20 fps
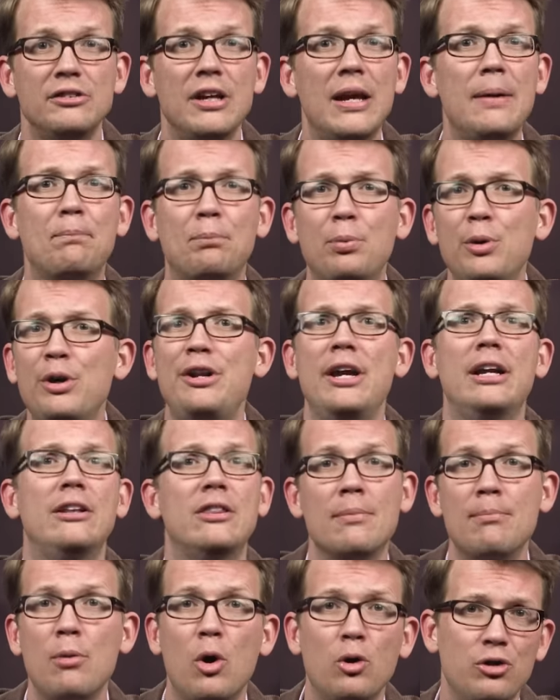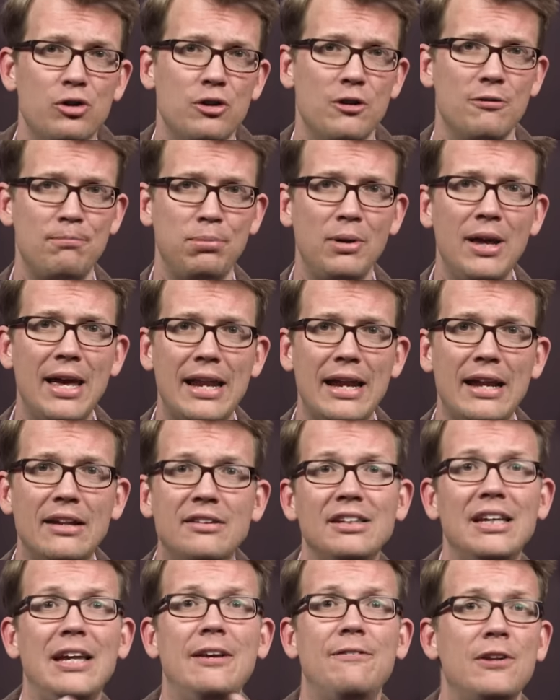Say, predict the motion of
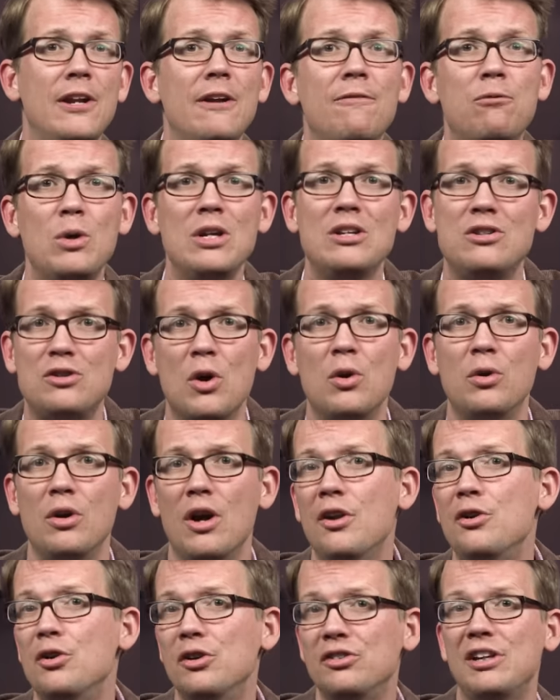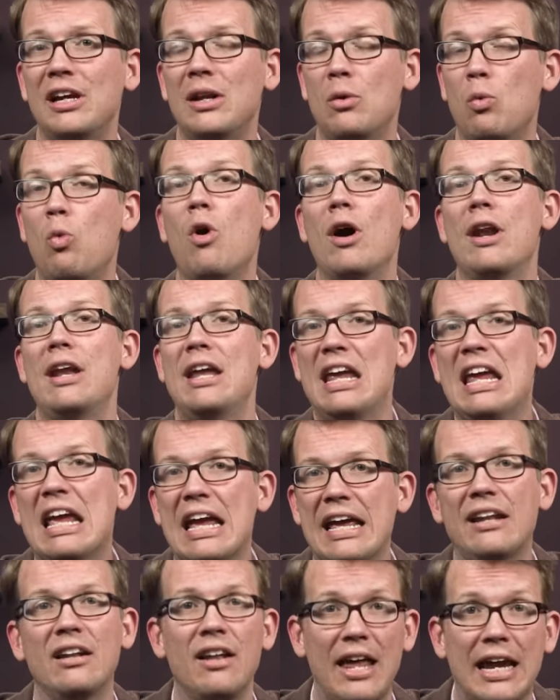planets, even if we don't understand what
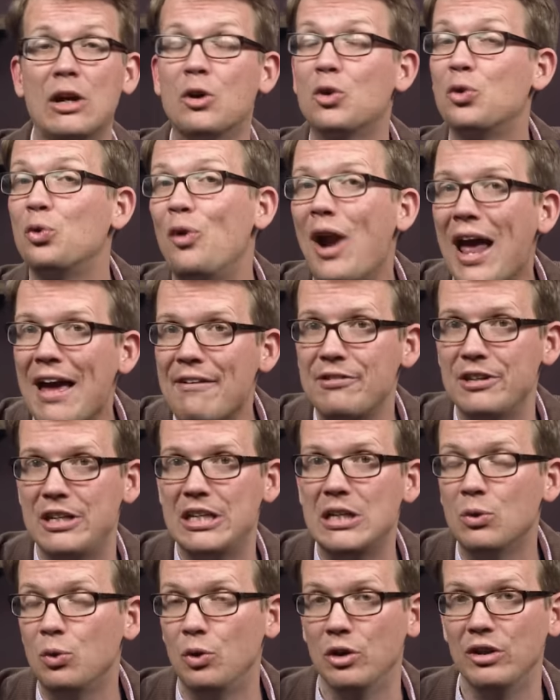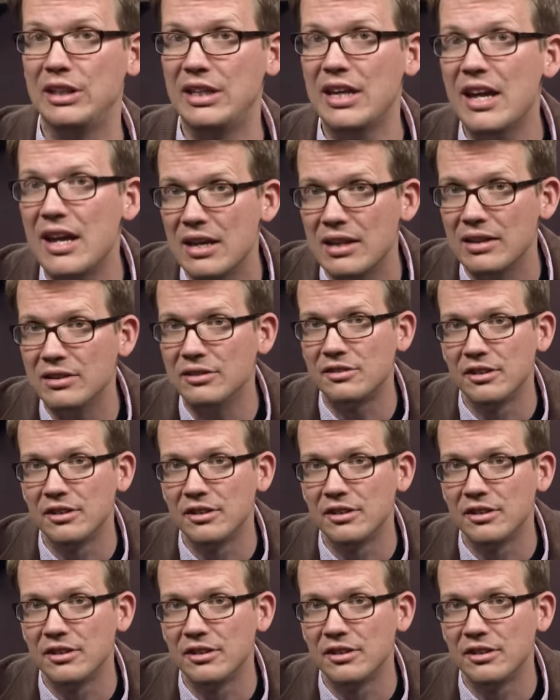it, like gravity, really is.